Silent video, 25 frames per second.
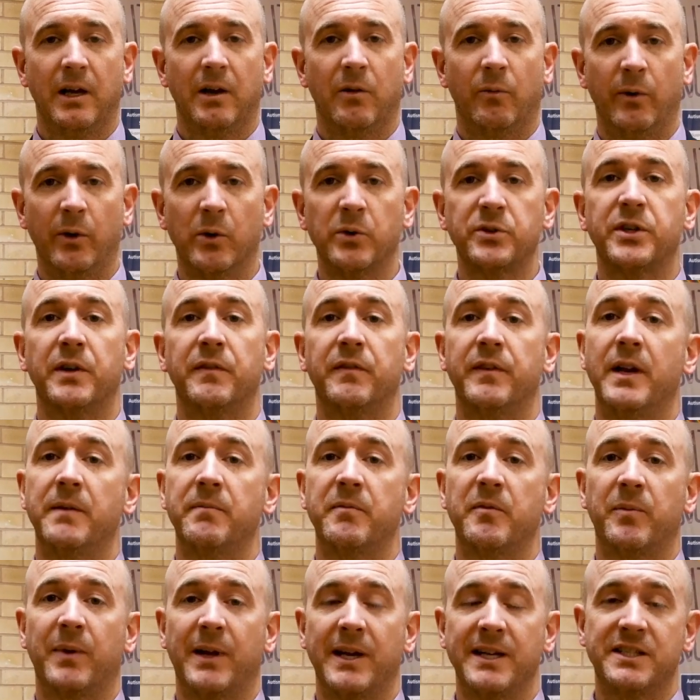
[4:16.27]
We also have a
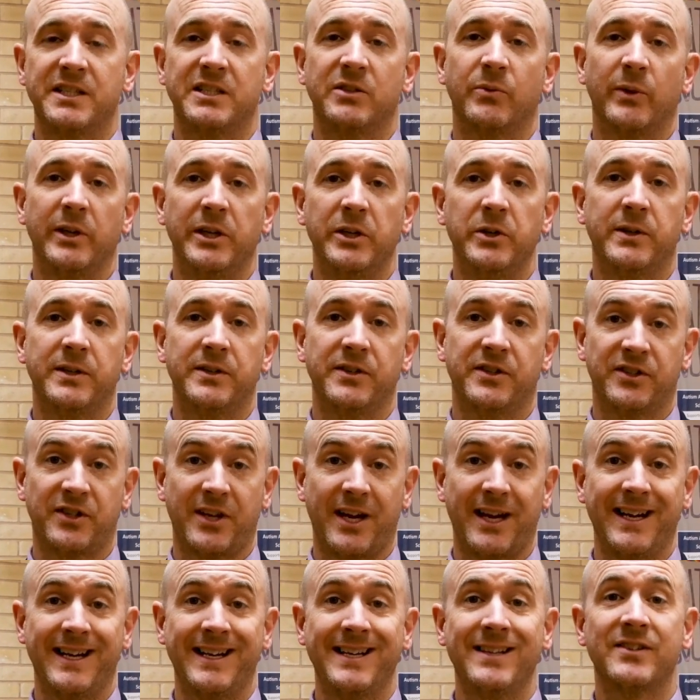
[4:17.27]
number of places where you can
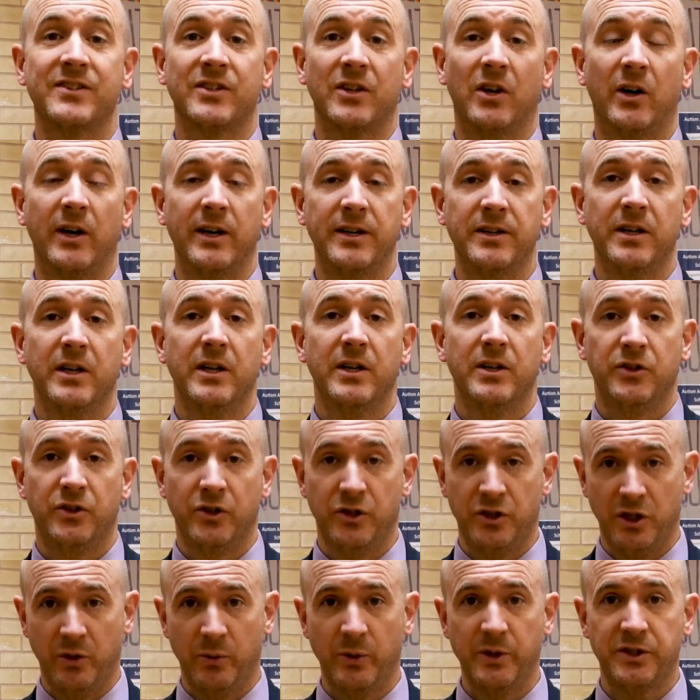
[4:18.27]
stay inside
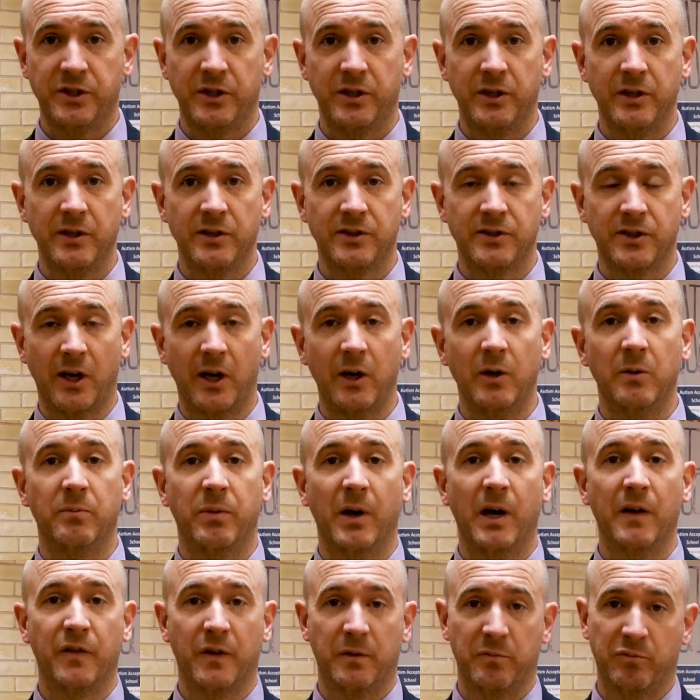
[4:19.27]
should you wish to do so,
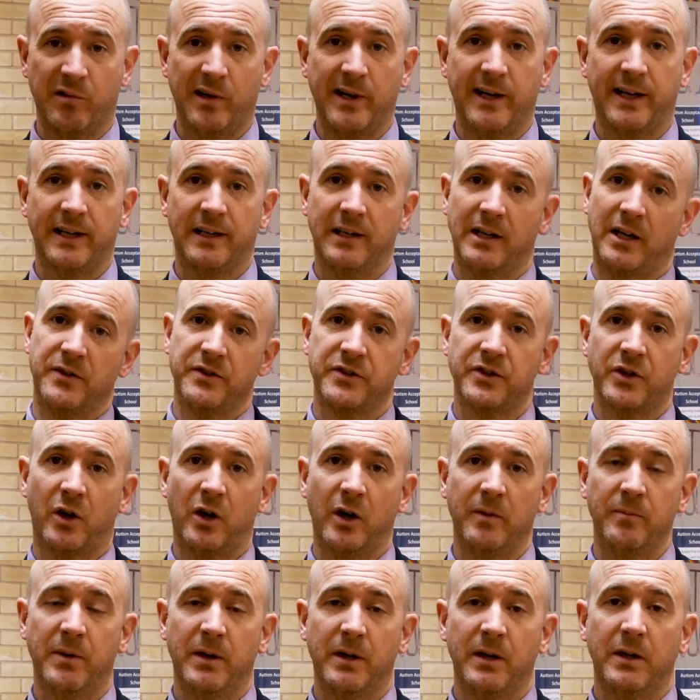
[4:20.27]
both at break and
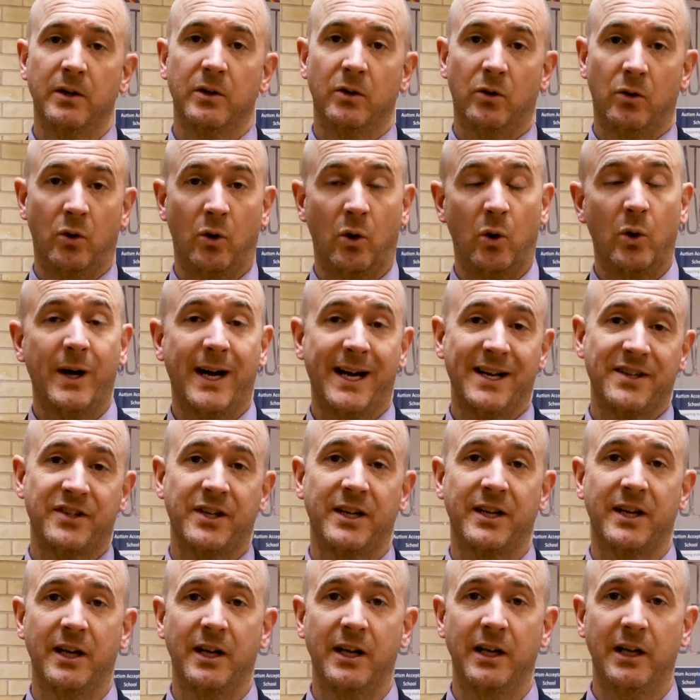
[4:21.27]
lunchtime. Or, as
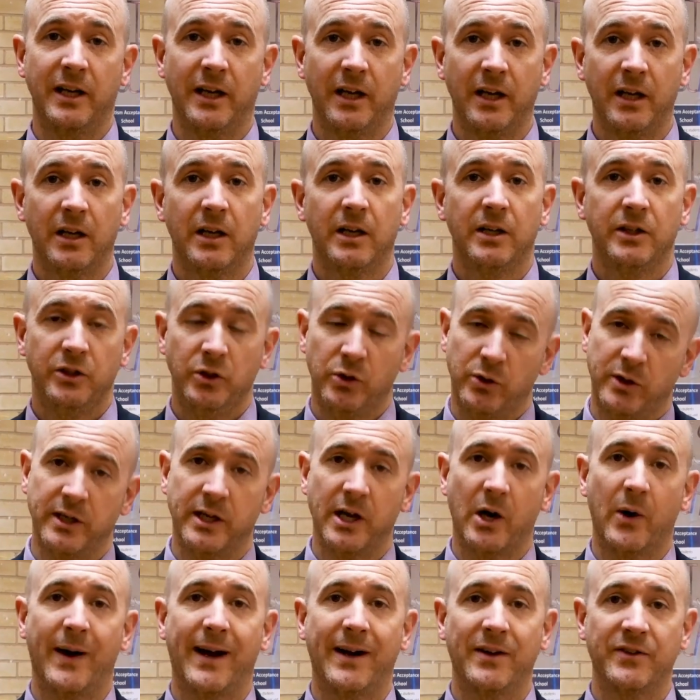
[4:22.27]
said earlier, you can
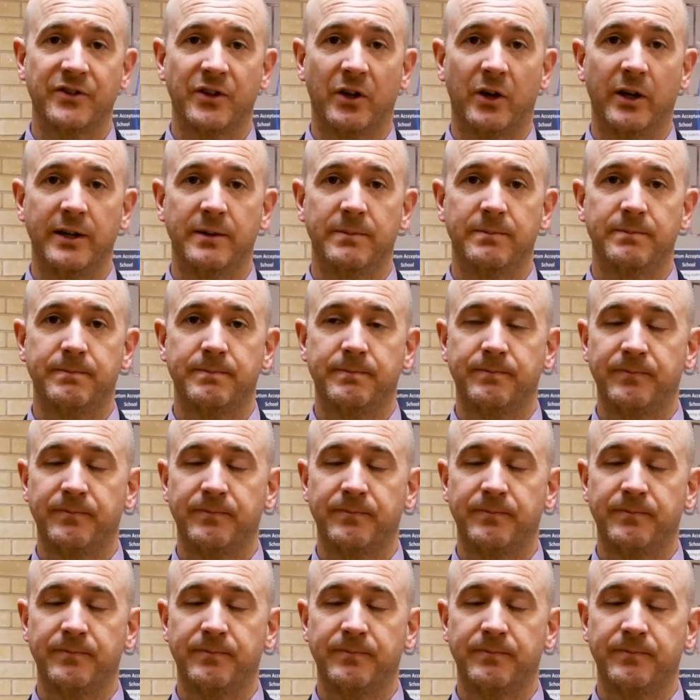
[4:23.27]
go outside.